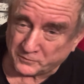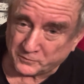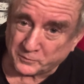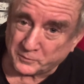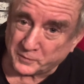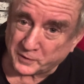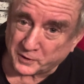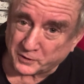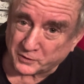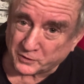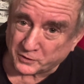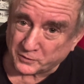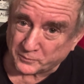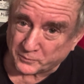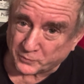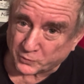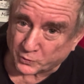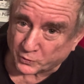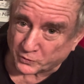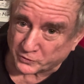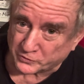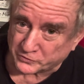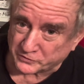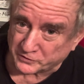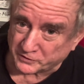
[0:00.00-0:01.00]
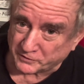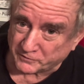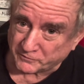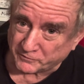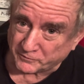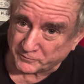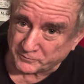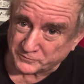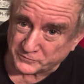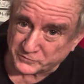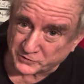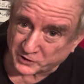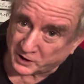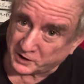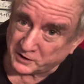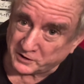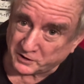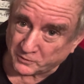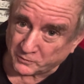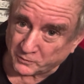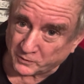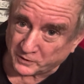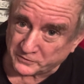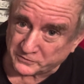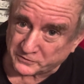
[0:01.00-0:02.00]
a good portion of them. China
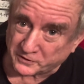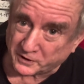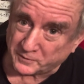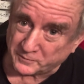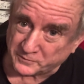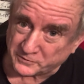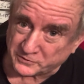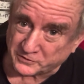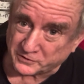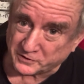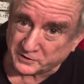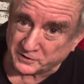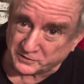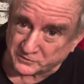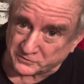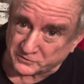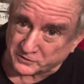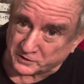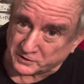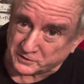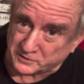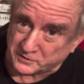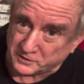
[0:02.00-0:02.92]
at one time, and China's like,